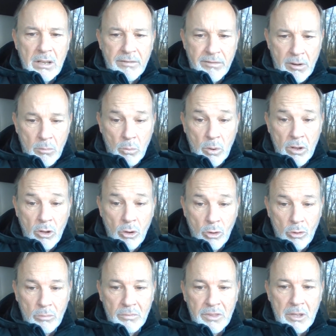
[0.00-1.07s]
from
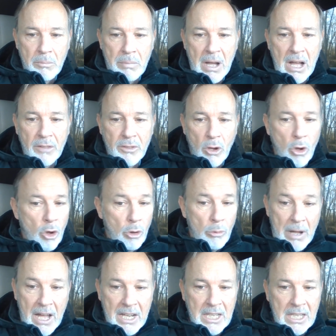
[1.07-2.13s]
whom the, the whole
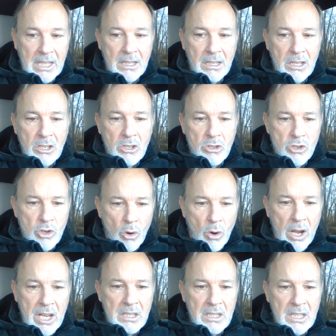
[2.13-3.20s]
body,
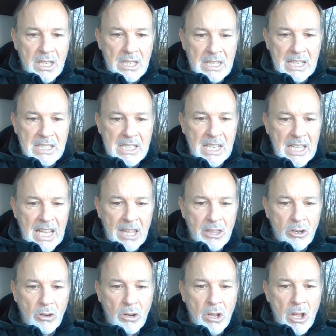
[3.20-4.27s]
joined and knit
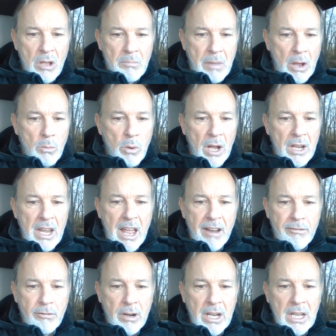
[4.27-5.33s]
together by what
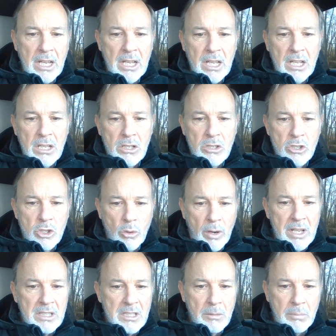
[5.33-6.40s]
every
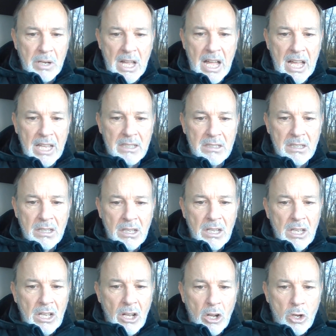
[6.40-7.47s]
joint supplies,
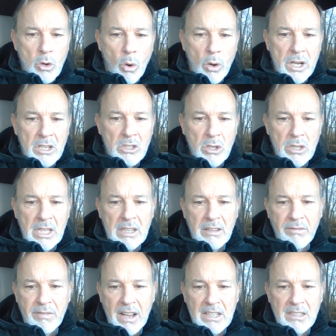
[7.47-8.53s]
according to the
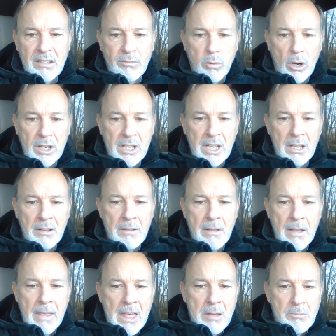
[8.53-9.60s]
effective working
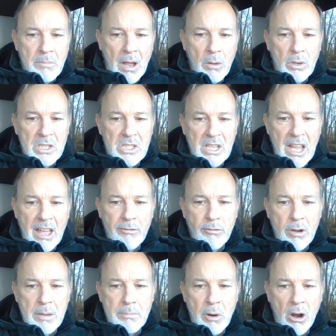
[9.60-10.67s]
by which
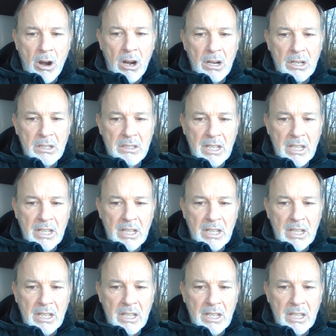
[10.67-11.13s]
every part